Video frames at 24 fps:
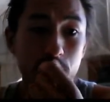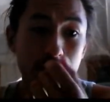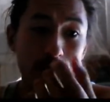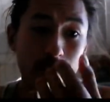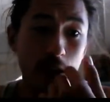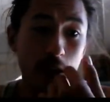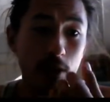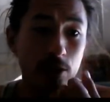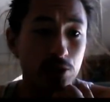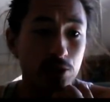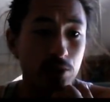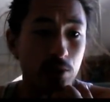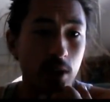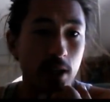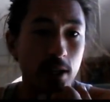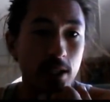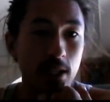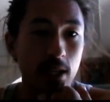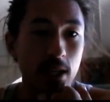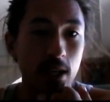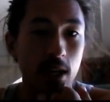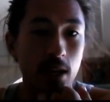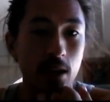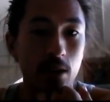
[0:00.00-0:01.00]
Fire Shrine,
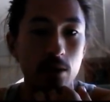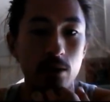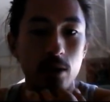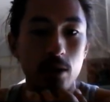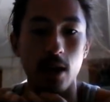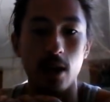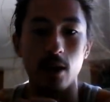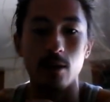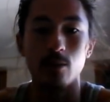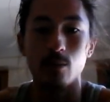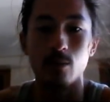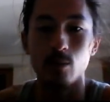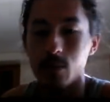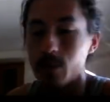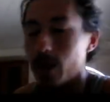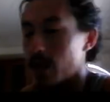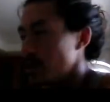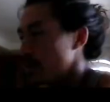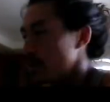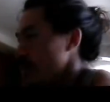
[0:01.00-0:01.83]
yeah, okay. We may do